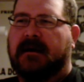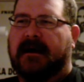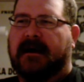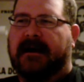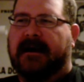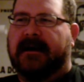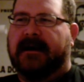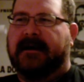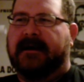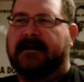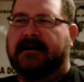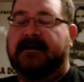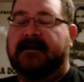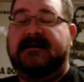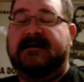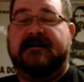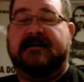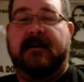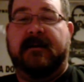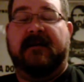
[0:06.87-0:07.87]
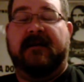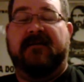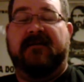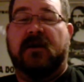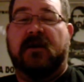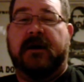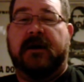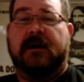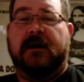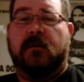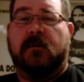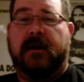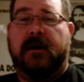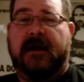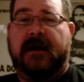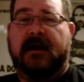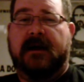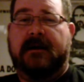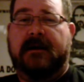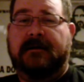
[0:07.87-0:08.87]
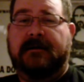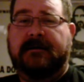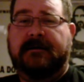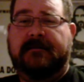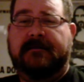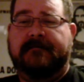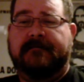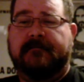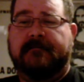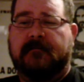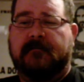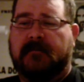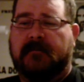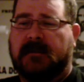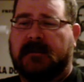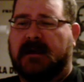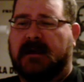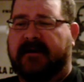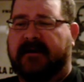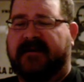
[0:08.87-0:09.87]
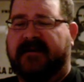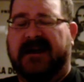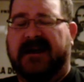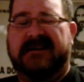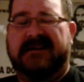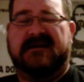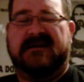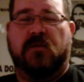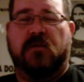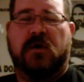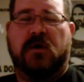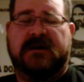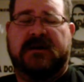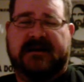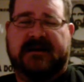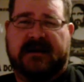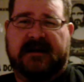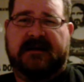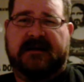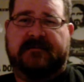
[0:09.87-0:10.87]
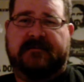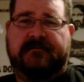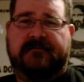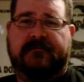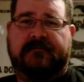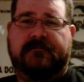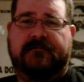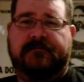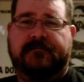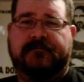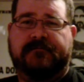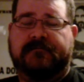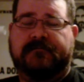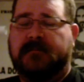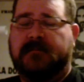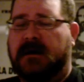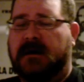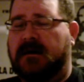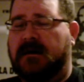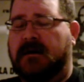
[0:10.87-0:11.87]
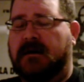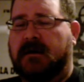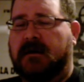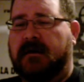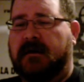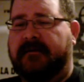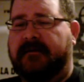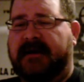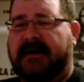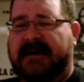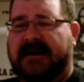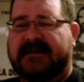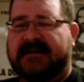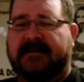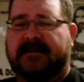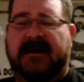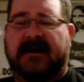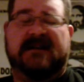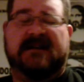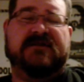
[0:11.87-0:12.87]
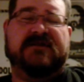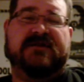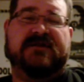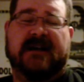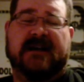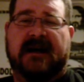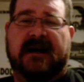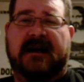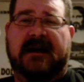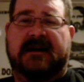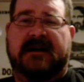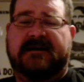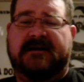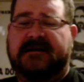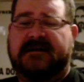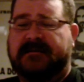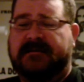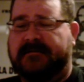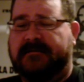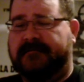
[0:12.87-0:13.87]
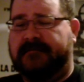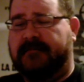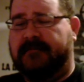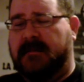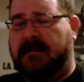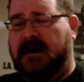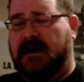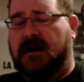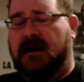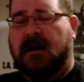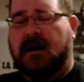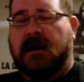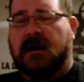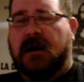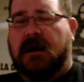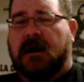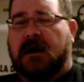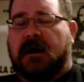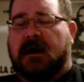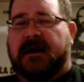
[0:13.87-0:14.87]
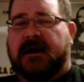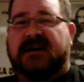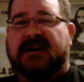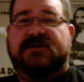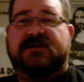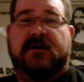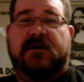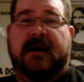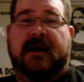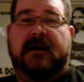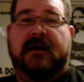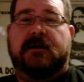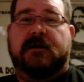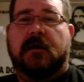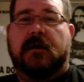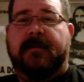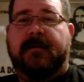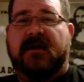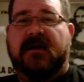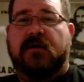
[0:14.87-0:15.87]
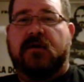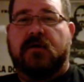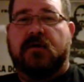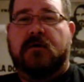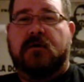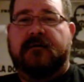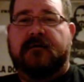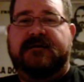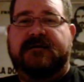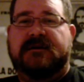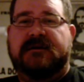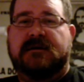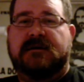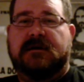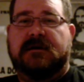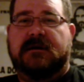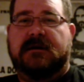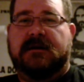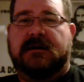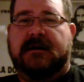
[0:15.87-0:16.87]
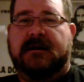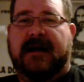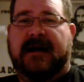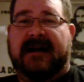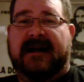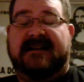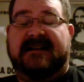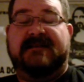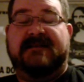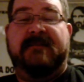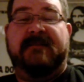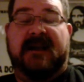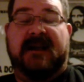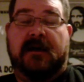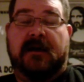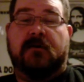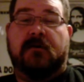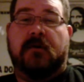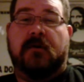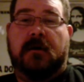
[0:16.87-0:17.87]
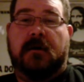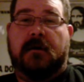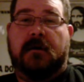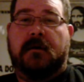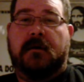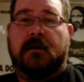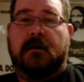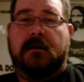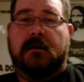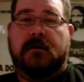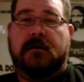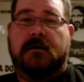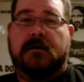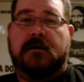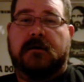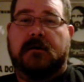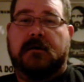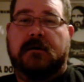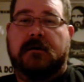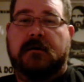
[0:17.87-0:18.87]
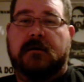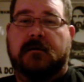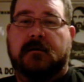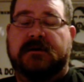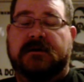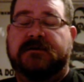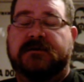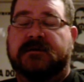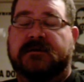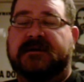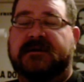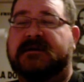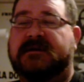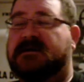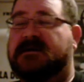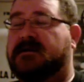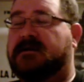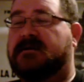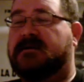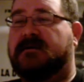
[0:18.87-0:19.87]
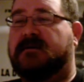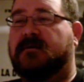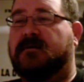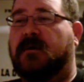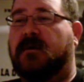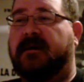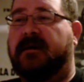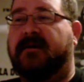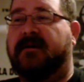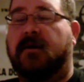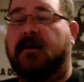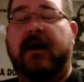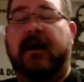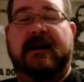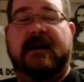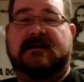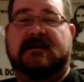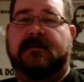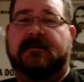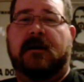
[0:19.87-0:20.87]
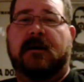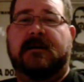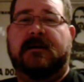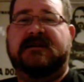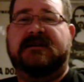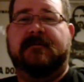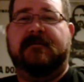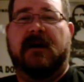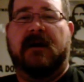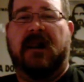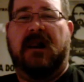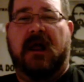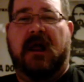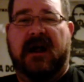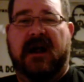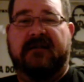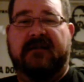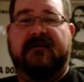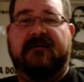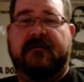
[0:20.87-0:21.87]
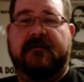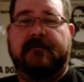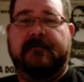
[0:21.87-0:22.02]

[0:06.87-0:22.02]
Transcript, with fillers: and this has been a very good weekend. I've gotten some work done, gotten some exercise. Yesterday, Derpy Hooves got a speaking role, which was one of the greatest moments of my life.